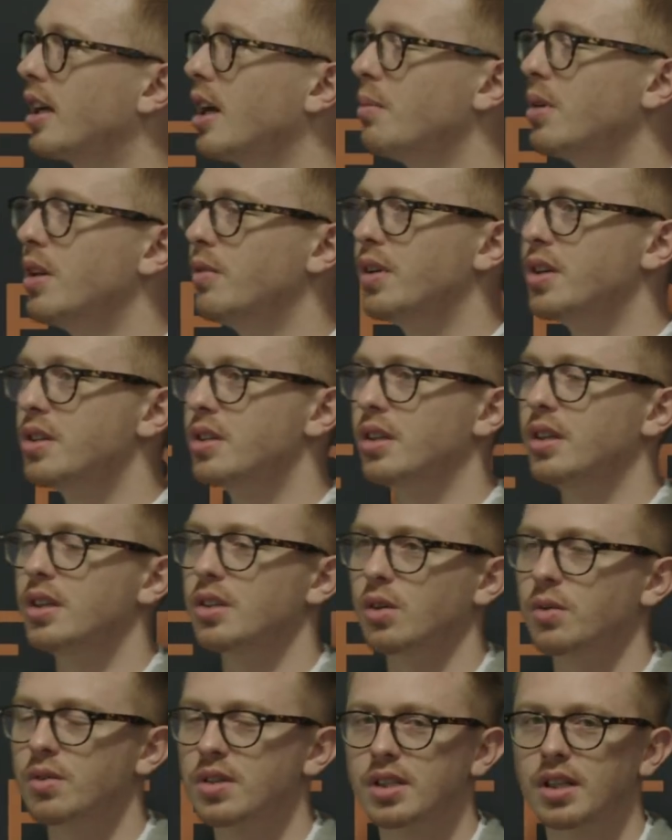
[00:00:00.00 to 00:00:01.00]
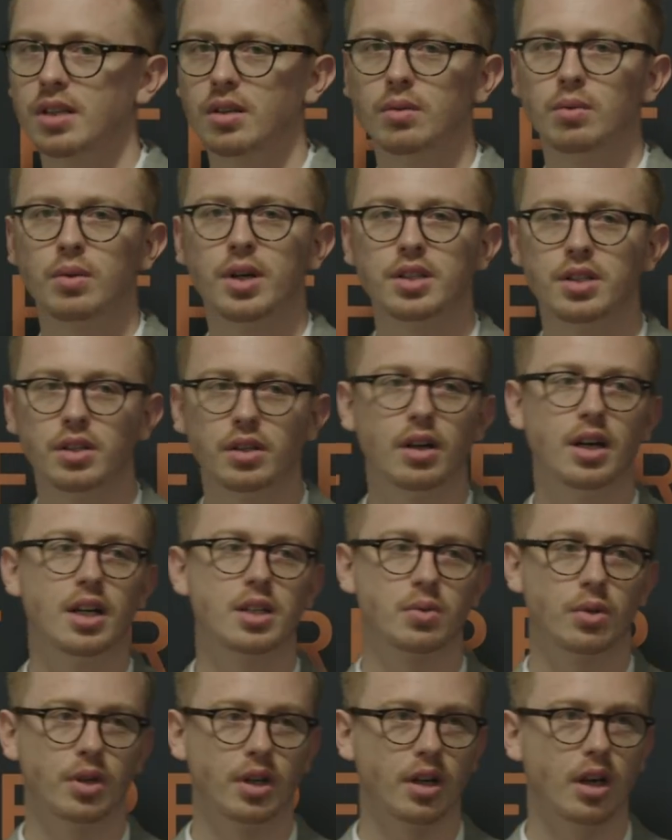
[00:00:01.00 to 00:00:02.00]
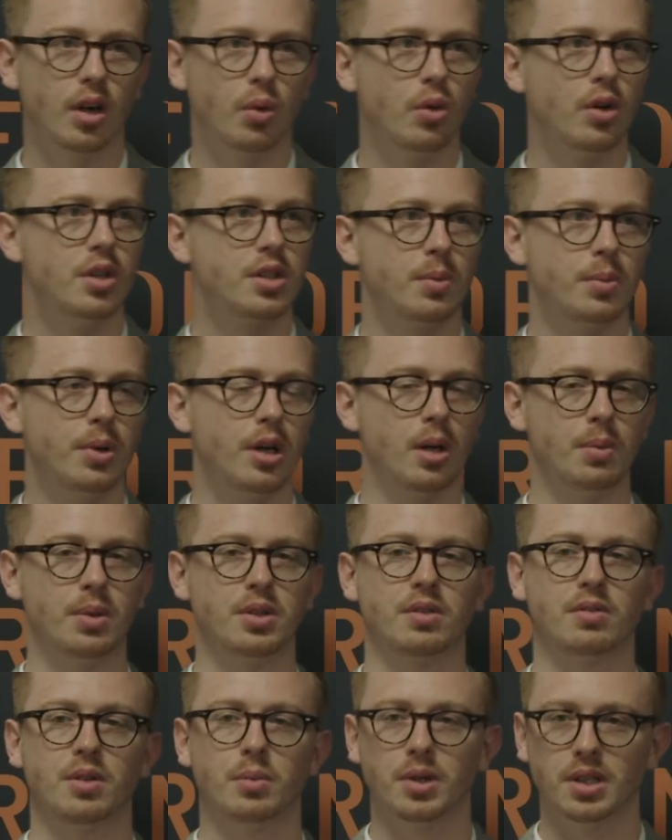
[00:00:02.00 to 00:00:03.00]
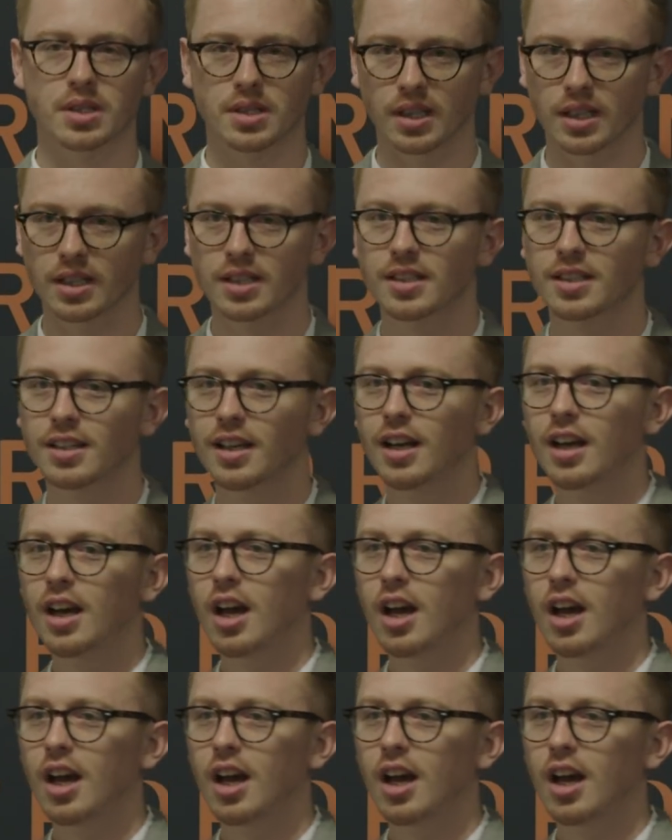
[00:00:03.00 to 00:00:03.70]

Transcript: the company vision is obviously, where do you guys want to go? What is the purpose of the business?